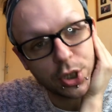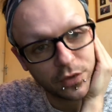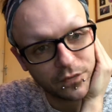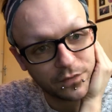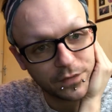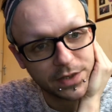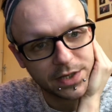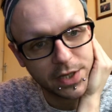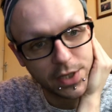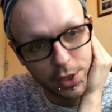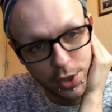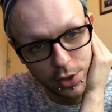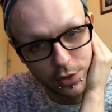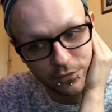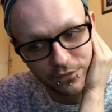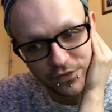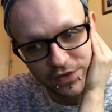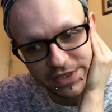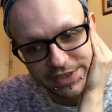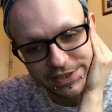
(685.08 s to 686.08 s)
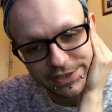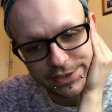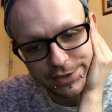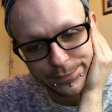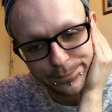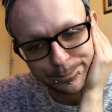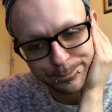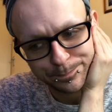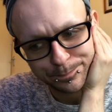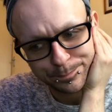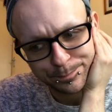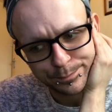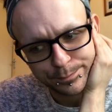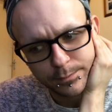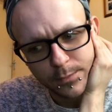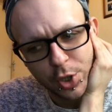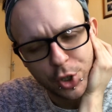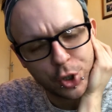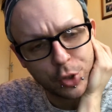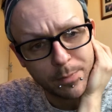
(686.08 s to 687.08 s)
off with her girlfriend,
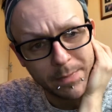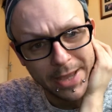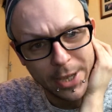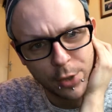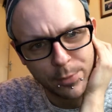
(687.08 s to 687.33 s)
who may